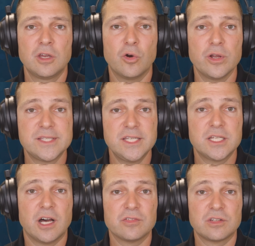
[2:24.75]
or a
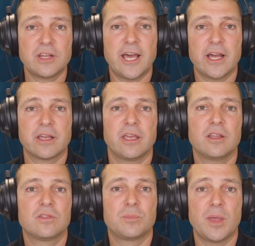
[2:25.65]
DDoS attack
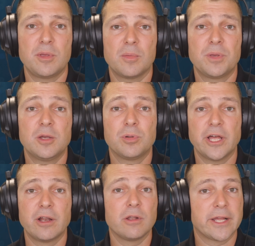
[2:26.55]
against maybe a big
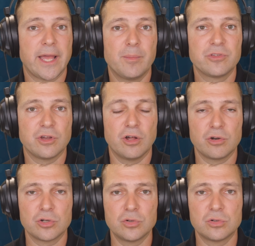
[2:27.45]
player like Amazon
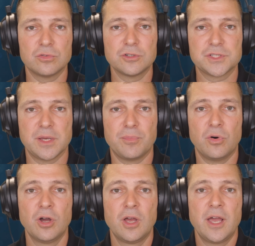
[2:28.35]
or Google, for example,